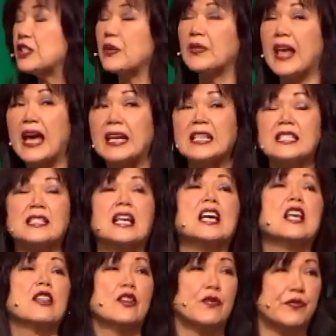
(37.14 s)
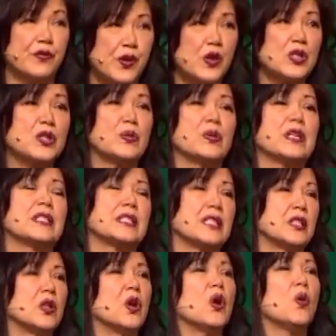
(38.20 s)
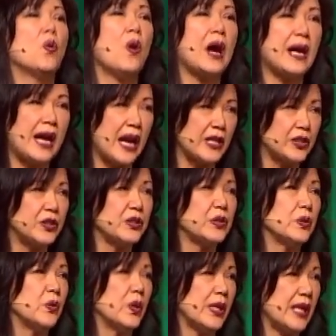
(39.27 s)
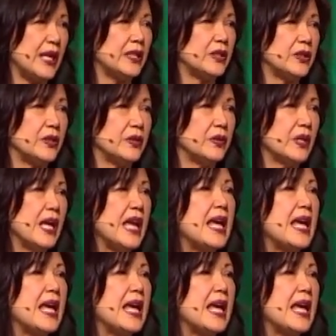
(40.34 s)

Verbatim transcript: So that is the first reason why I do what I do.